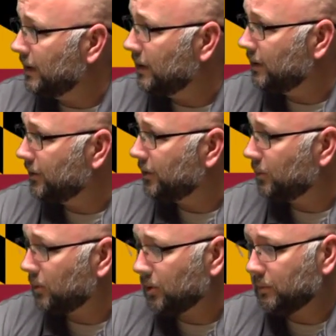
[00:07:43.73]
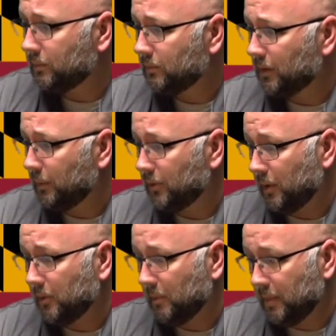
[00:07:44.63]
And so it
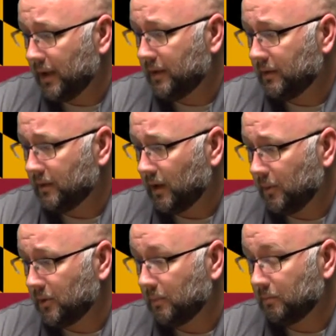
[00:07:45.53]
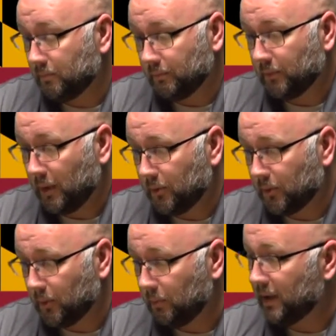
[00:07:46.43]
was
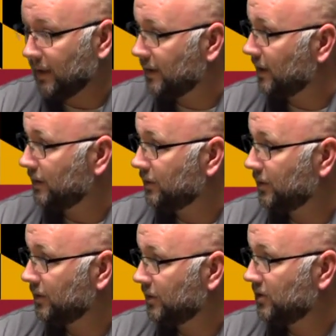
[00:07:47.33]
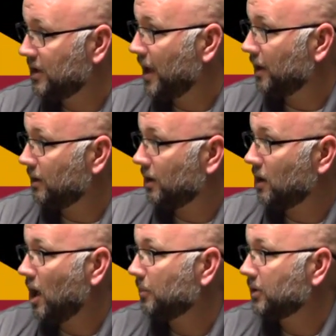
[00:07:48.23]
a real big thing to see that
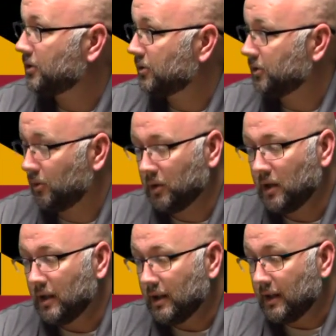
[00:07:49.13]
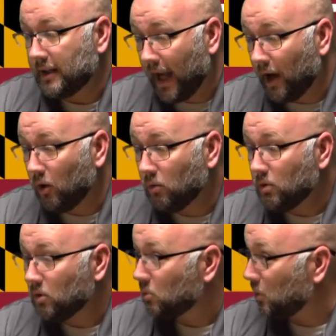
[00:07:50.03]
accomplished. And so
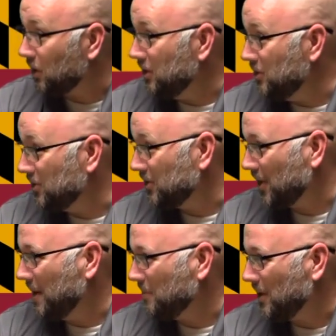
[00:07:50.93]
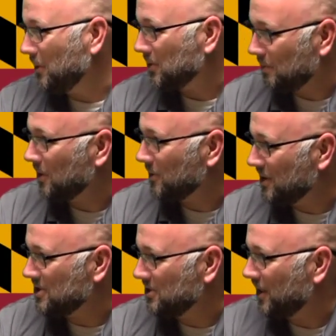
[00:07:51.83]
now we're going to use the same thing on some other
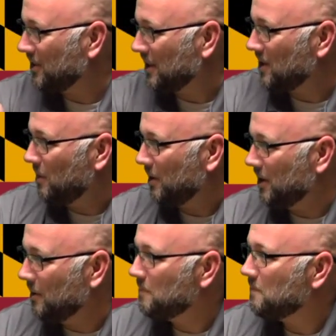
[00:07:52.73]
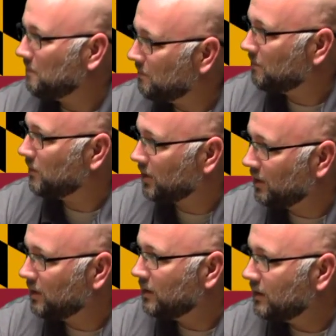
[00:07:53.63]
issues, I think. Okay. So.
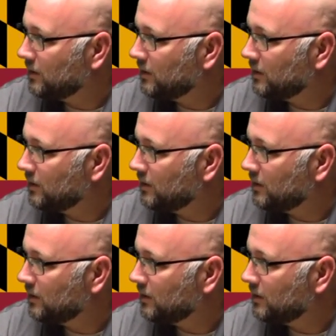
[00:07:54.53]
